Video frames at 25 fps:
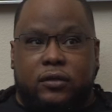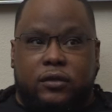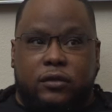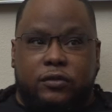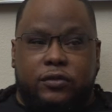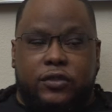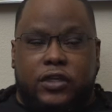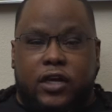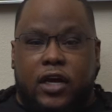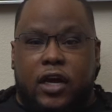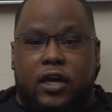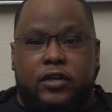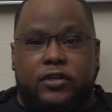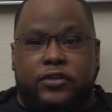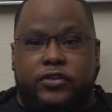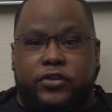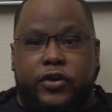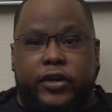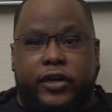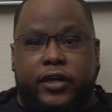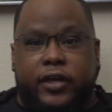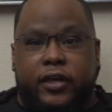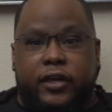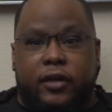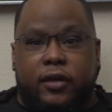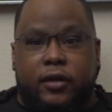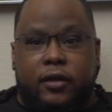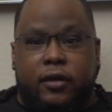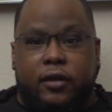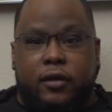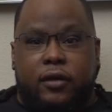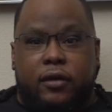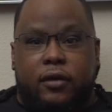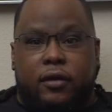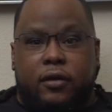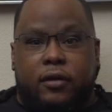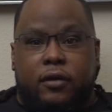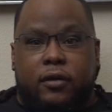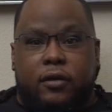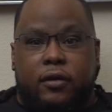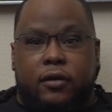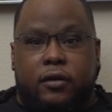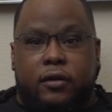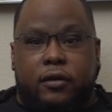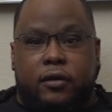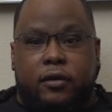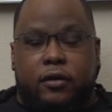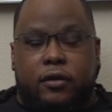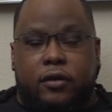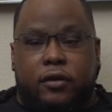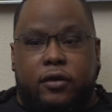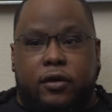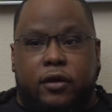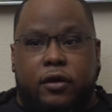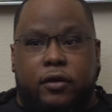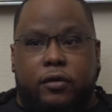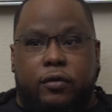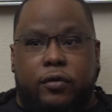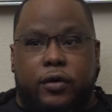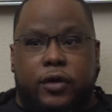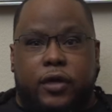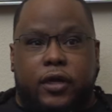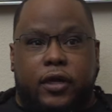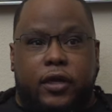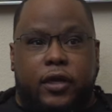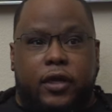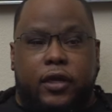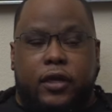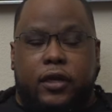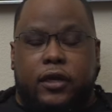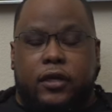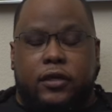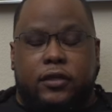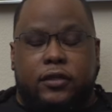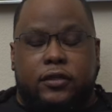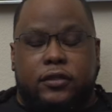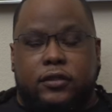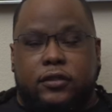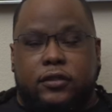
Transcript: it was kind of tricky. Mm-hmm. You know, and